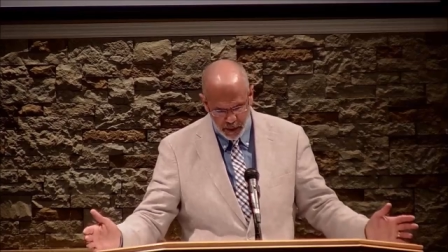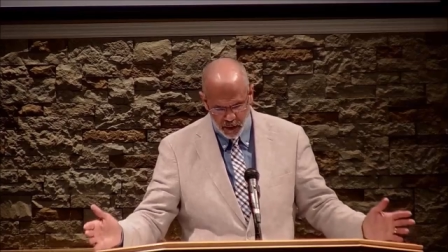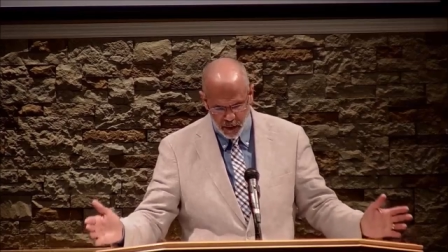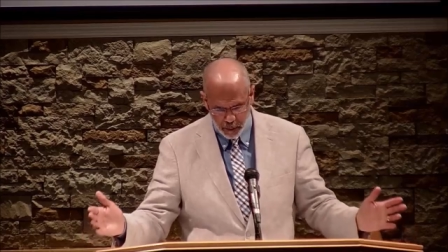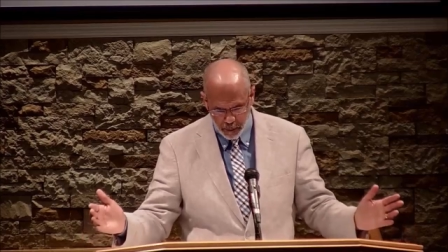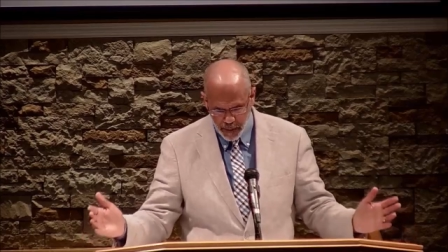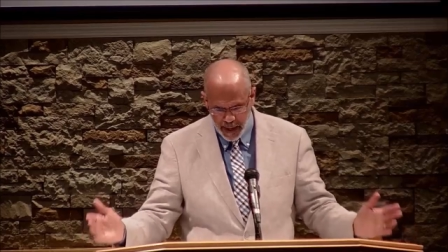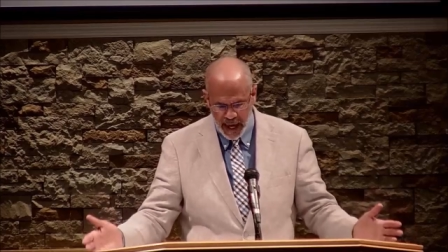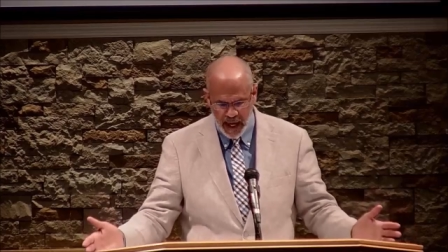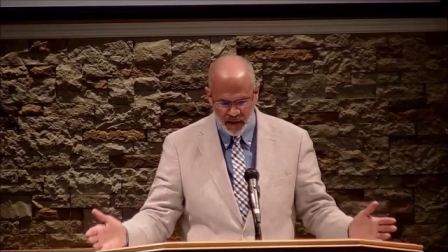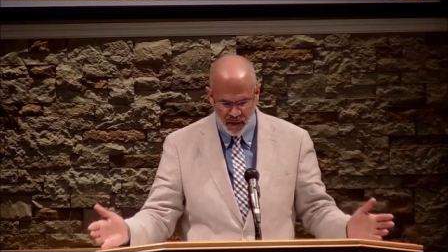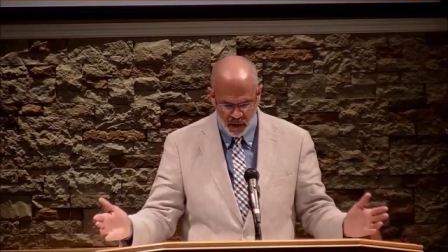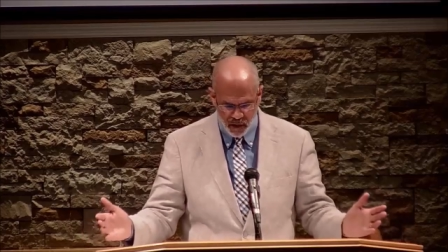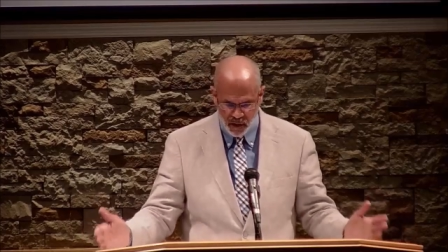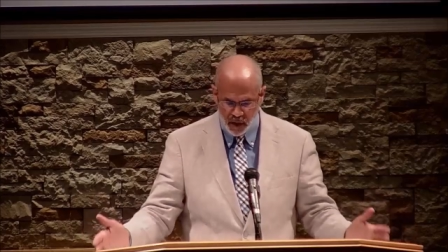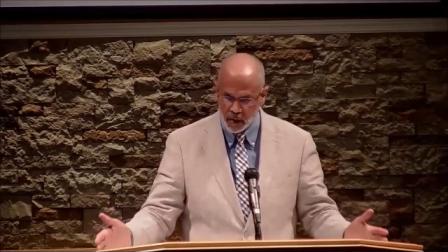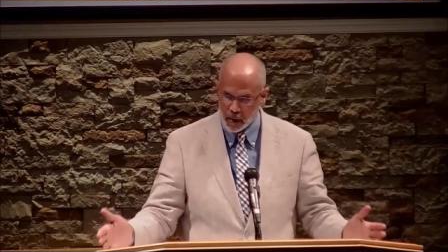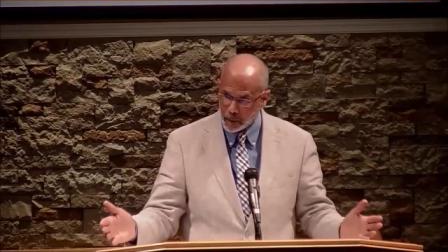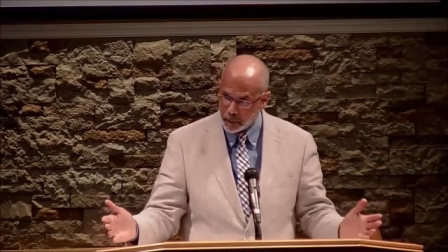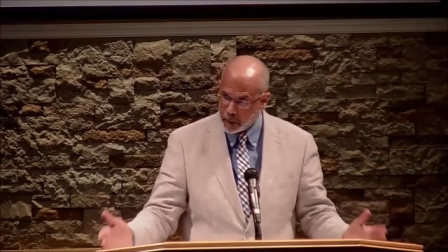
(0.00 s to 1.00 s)
to pastors
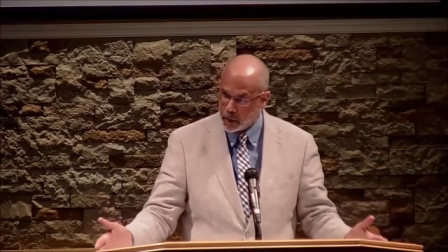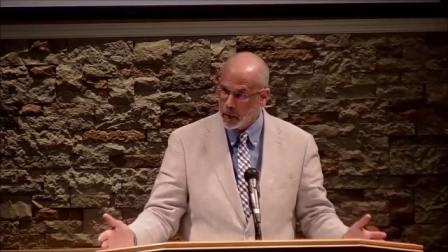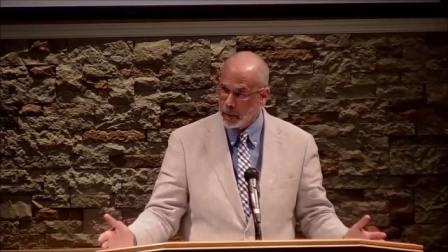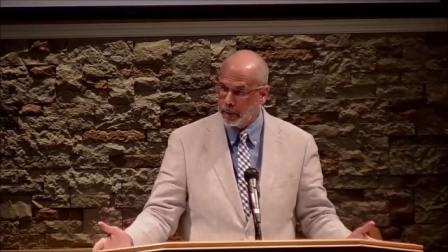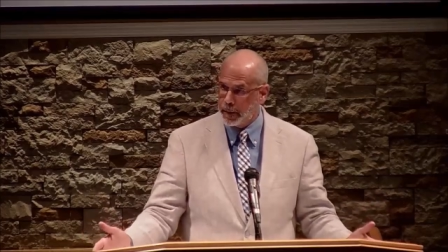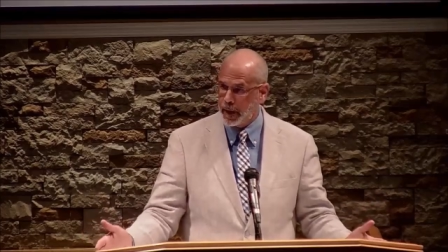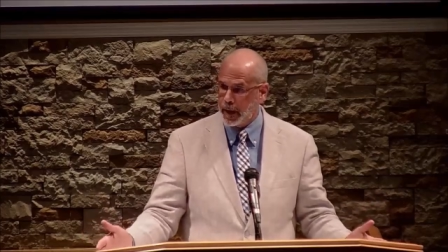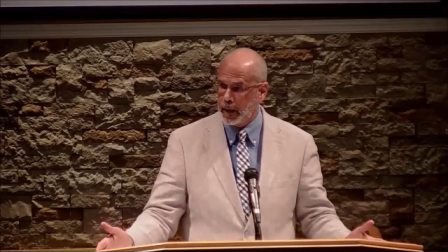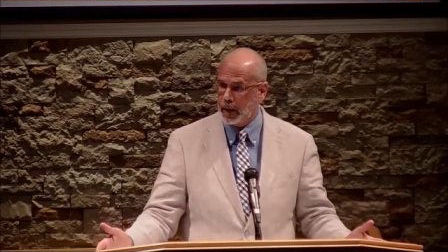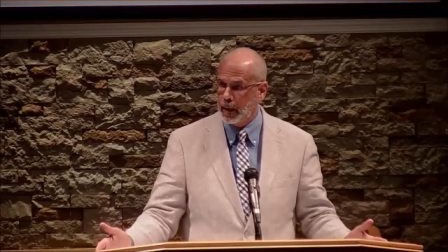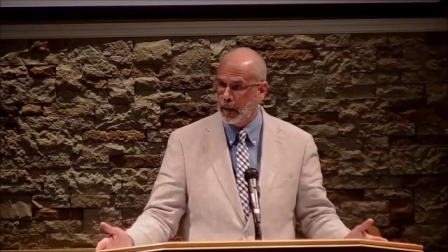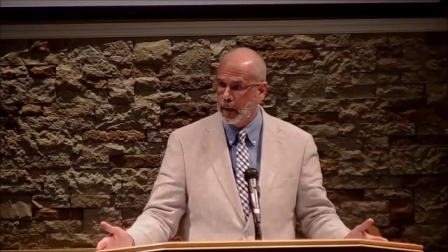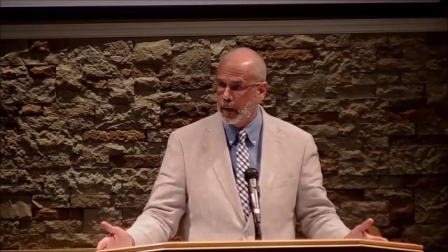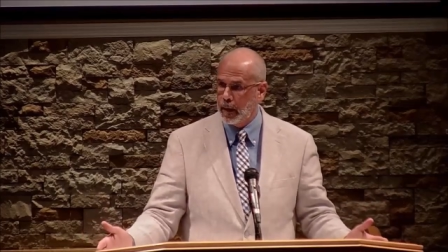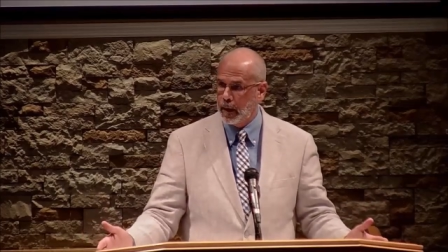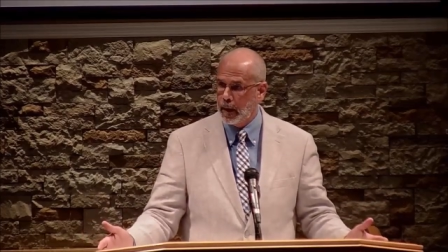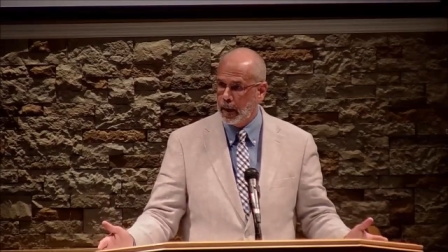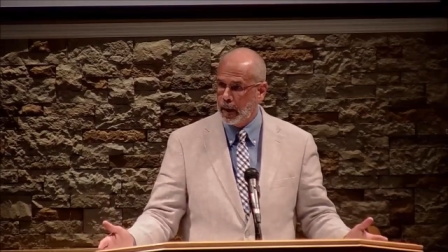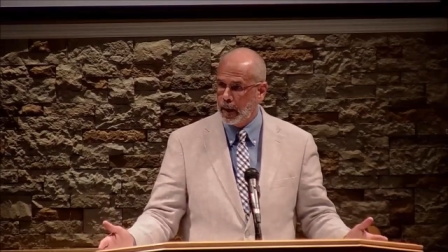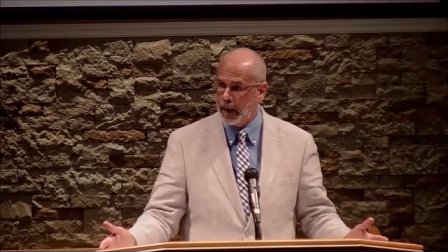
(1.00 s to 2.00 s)
in the pulpit,
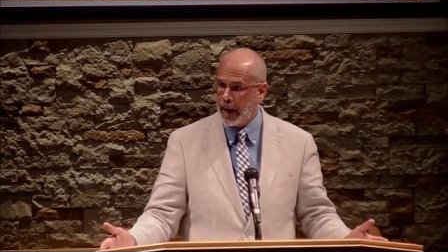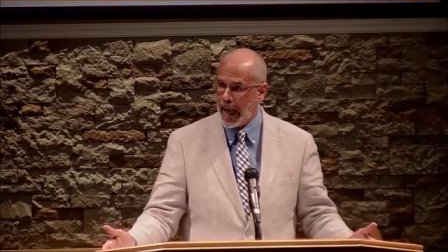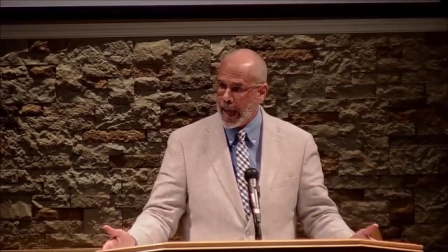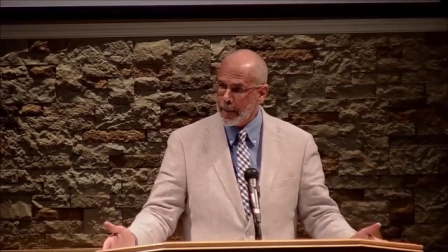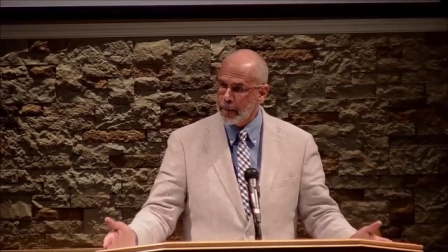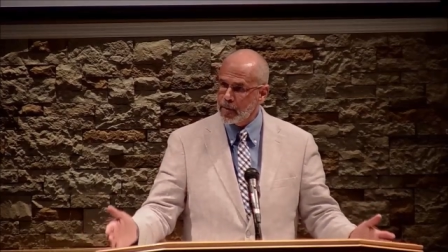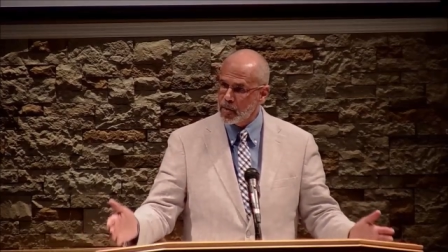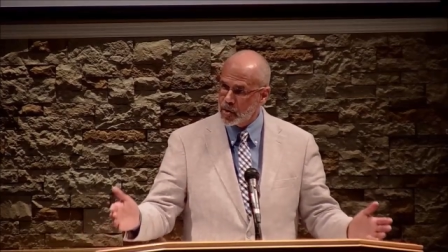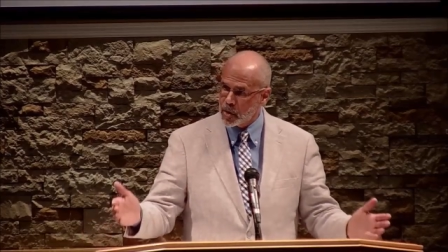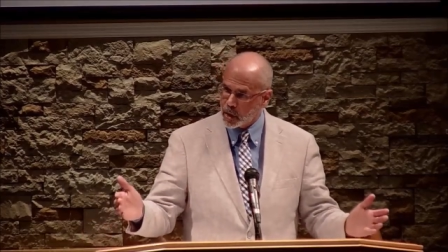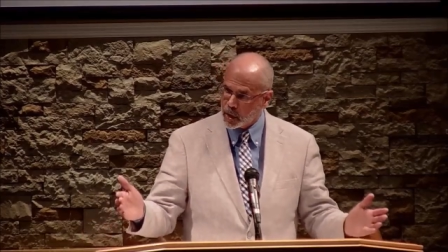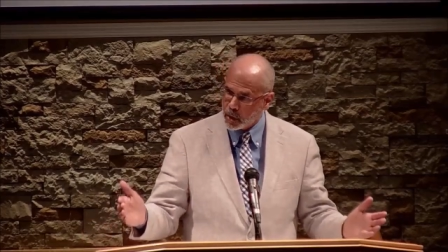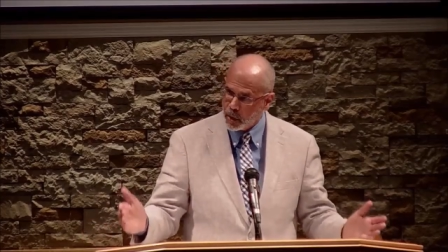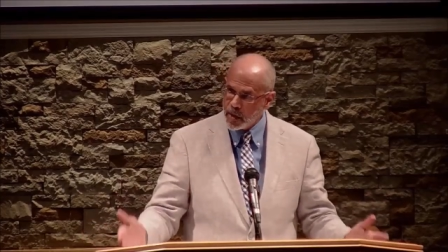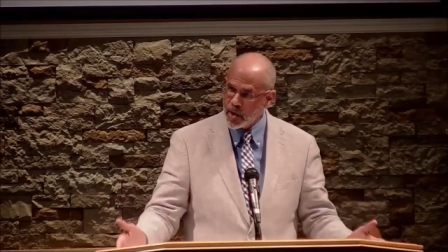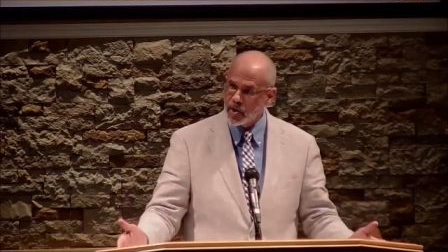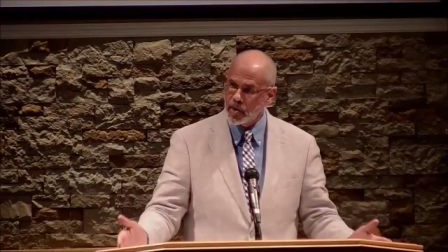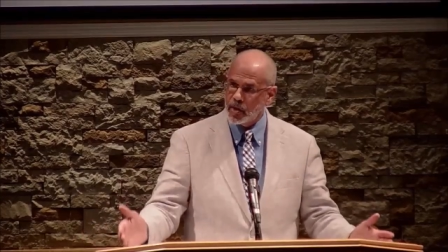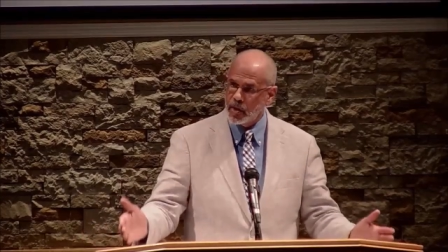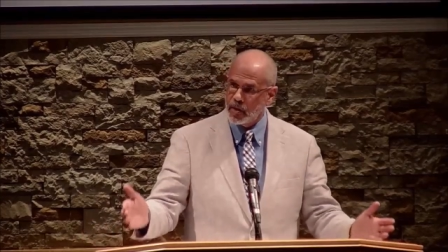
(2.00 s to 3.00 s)
it happens to
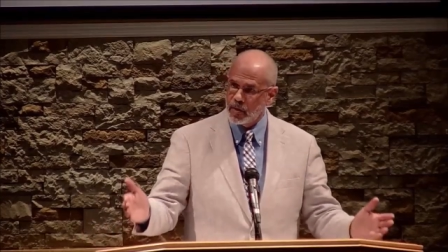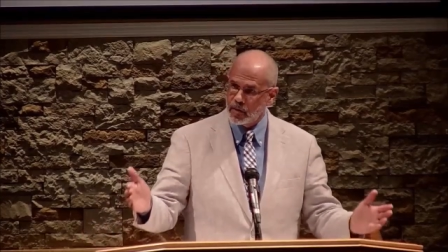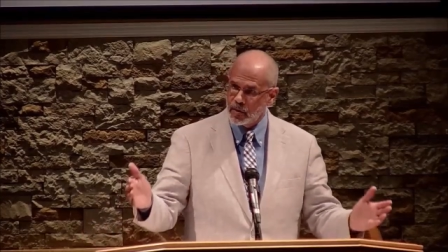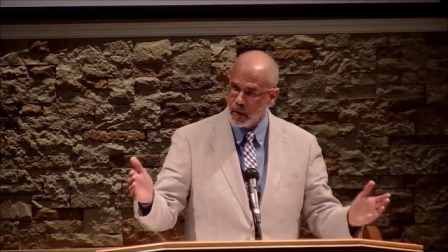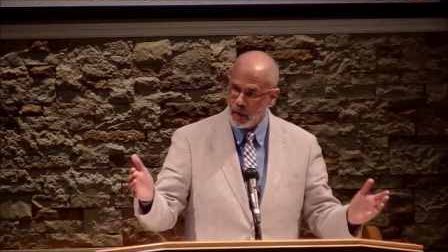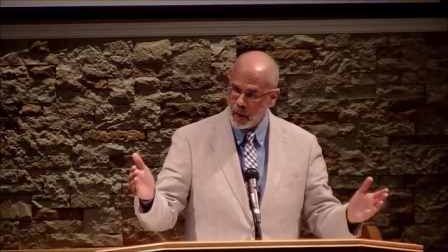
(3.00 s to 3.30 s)
Christians